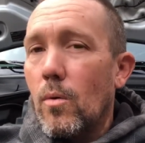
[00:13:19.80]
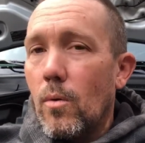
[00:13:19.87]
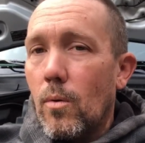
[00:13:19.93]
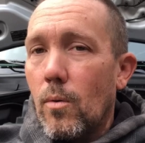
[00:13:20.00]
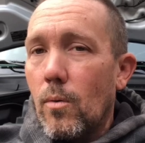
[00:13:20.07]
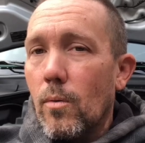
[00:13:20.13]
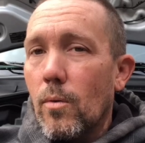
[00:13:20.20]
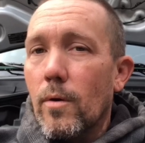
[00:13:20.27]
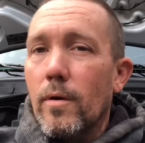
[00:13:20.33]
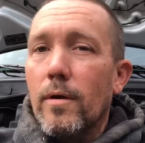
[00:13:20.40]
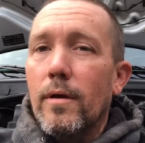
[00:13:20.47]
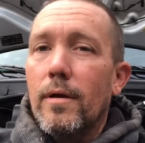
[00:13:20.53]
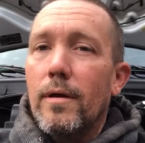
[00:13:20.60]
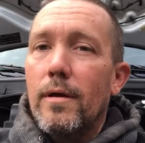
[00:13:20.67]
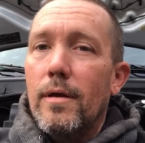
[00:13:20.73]
Or
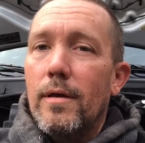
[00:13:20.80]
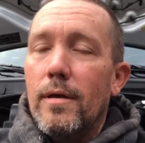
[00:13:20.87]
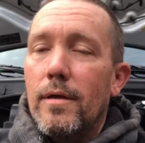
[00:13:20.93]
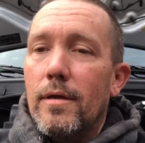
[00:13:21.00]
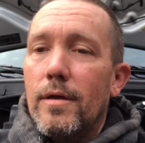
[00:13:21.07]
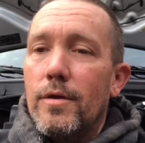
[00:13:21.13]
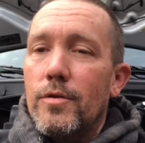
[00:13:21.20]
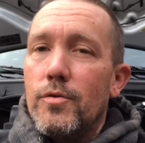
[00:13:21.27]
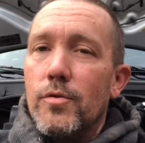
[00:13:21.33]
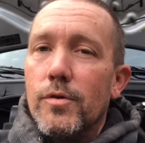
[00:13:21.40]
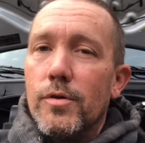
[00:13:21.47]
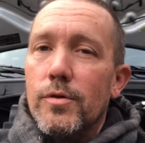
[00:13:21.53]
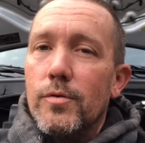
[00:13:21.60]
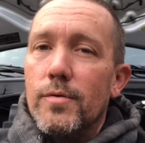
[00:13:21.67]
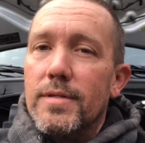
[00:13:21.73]
you
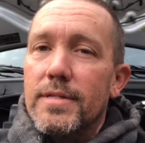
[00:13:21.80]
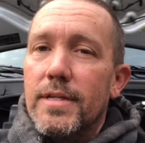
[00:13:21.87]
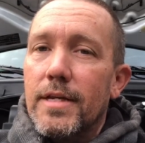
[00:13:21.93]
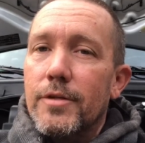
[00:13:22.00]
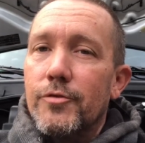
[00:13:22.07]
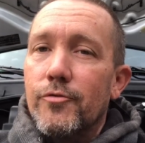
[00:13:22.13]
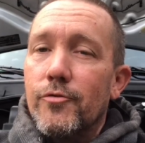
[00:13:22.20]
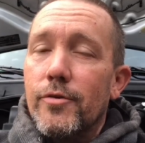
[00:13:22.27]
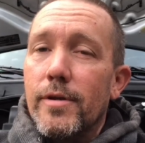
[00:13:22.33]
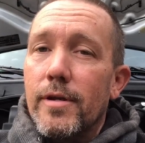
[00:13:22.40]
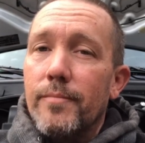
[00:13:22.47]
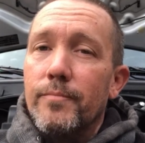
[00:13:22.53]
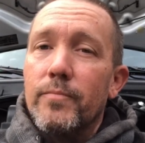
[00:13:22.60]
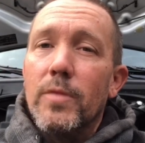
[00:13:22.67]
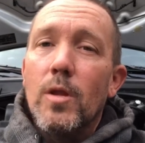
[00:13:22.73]
can do the stage
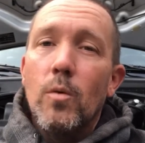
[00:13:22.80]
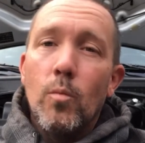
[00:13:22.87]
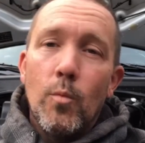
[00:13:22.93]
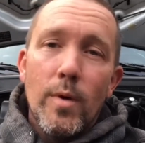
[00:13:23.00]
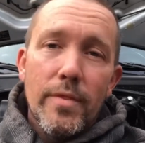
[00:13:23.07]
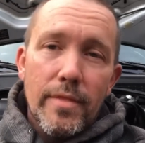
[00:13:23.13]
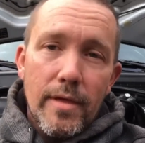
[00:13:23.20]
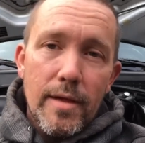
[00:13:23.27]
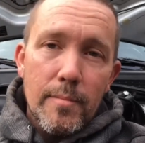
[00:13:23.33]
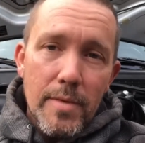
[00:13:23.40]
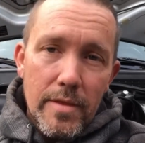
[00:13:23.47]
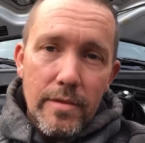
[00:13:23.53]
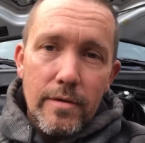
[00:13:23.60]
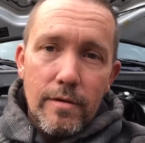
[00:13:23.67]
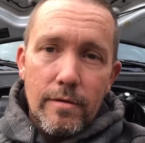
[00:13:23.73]
three with a
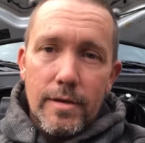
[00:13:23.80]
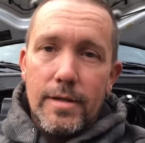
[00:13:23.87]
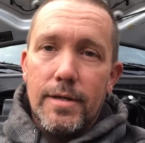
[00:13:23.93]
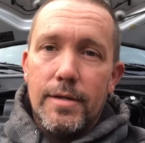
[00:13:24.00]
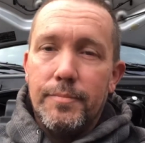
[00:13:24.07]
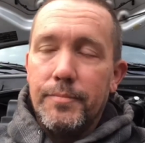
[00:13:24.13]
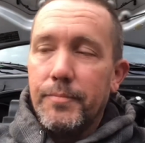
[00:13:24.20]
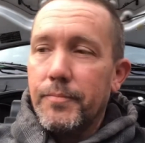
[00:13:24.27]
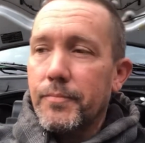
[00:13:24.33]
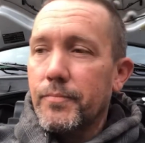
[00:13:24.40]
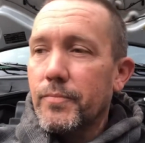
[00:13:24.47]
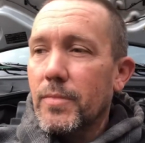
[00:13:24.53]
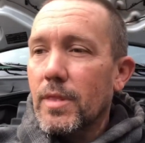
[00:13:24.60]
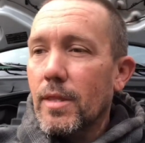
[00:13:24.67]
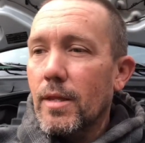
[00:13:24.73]
methanol kit.
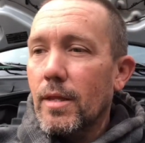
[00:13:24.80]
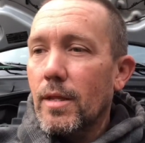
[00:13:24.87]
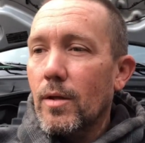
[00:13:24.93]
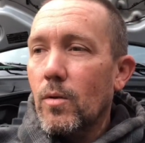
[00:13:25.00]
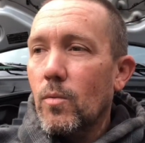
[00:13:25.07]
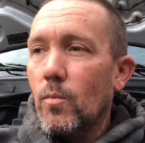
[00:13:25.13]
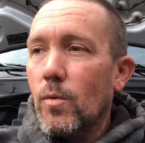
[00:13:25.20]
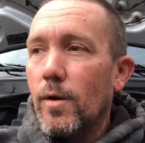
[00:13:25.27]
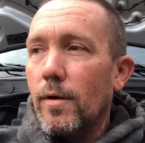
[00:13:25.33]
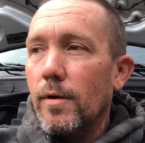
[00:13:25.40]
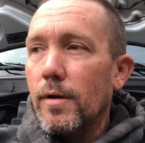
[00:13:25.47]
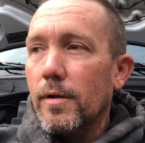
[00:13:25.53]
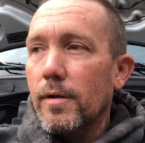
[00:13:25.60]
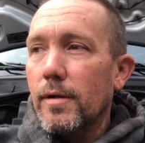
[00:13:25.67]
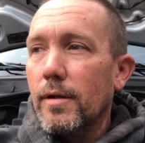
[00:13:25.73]

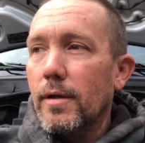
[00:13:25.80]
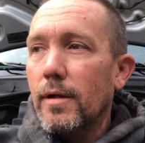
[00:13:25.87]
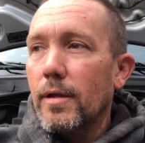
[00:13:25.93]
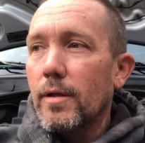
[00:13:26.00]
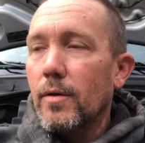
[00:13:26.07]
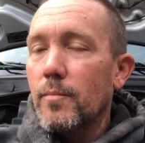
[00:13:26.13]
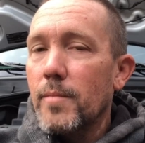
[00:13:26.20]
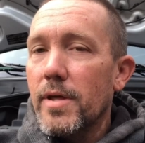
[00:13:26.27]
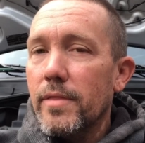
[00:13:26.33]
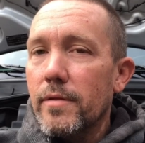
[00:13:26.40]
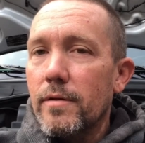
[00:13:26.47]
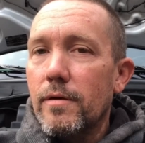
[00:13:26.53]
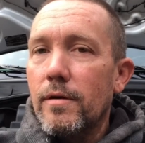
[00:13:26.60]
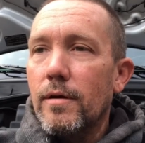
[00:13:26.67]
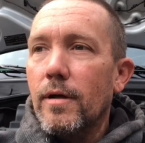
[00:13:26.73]
Well,
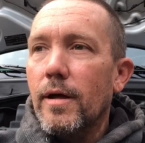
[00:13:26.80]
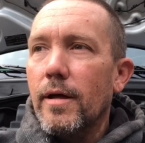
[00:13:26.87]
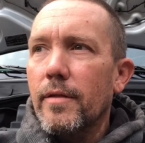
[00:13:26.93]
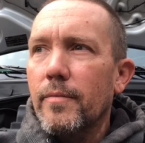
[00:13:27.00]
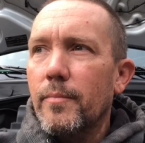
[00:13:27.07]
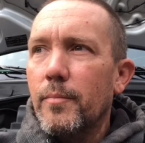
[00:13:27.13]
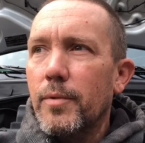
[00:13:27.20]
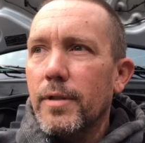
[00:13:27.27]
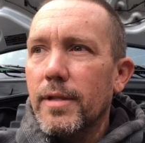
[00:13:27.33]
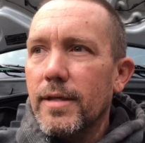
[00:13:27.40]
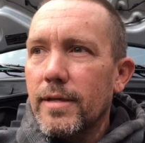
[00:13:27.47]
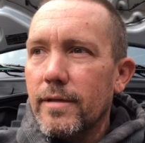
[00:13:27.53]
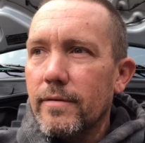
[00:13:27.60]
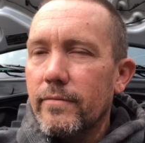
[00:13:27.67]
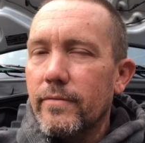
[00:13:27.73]
methanol, I
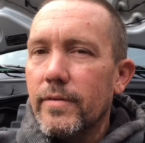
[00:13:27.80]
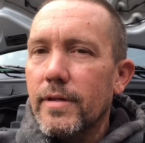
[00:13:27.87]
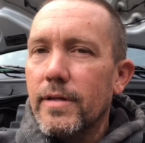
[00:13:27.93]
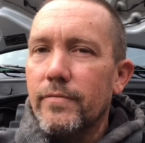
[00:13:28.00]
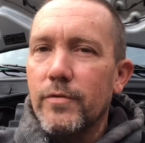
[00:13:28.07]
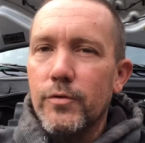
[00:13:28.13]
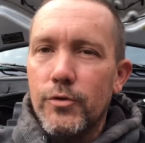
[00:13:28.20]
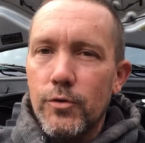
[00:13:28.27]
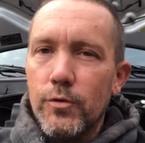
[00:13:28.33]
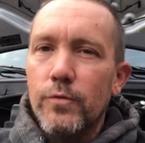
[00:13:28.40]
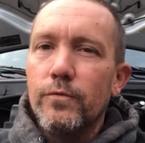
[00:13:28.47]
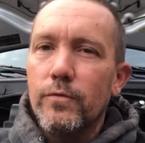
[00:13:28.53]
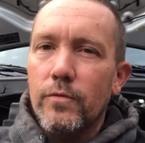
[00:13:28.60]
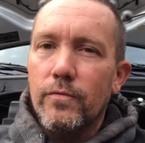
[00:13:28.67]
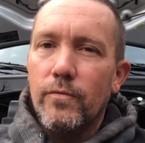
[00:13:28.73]
believe, if you
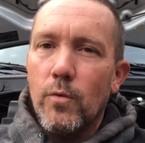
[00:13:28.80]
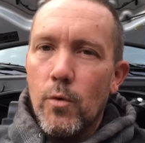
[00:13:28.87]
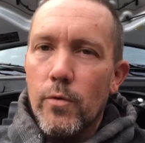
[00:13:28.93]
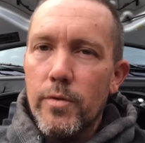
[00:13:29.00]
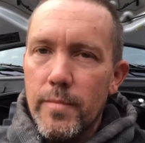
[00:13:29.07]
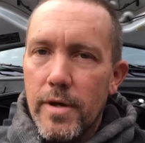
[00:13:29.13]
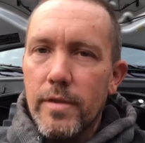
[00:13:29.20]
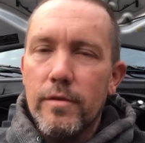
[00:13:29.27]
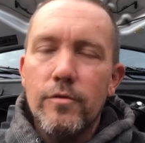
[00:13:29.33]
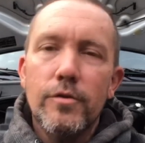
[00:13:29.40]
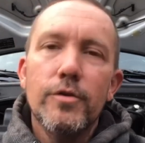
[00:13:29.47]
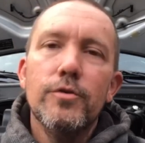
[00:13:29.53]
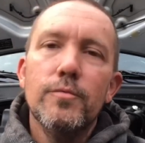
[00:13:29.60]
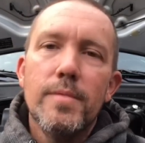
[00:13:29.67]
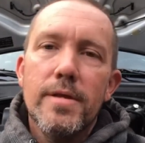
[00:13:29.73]
tune for the methanol, you
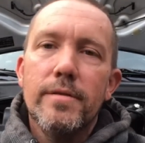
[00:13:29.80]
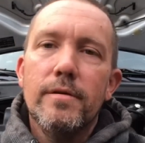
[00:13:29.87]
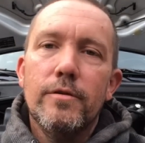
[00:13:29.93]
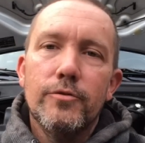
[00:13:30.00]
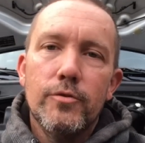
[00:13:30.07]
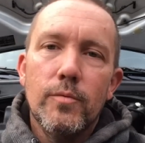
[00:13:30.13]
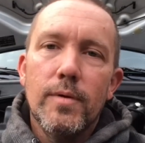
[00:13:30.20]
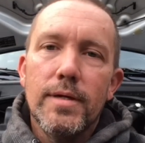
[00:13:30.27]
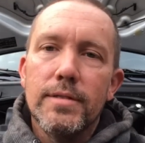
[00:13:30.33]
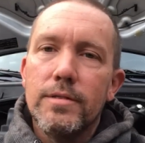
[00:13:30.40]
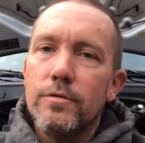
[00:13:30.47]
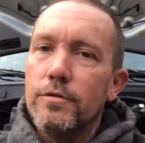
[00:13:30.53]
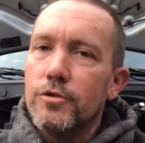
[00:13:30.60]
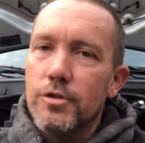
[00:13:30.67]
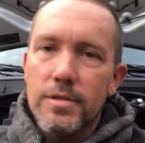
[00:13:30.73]
can do methanol two ways.
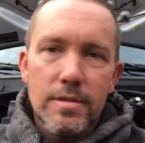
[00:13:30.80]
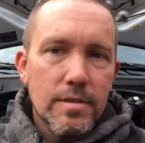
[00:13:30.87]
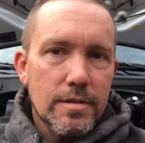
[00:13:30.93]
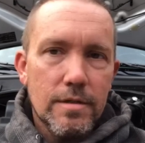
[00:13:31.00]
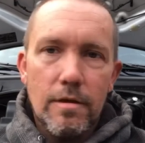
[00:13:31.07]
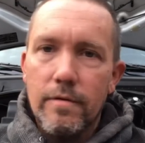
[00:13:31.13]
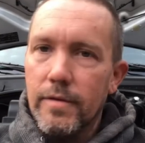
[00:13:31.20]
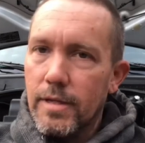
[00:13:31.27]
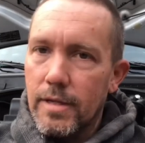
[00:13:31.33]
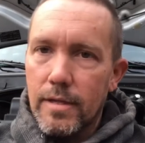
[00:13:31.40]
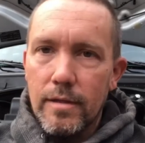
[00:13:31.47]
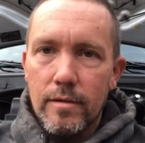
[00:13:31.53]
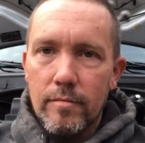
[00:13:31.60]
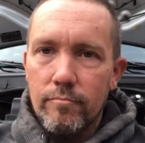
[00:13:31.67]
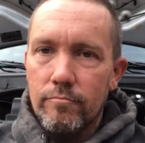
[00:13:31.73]
You can just install the
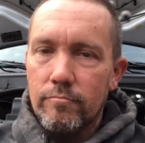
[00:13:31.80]
kit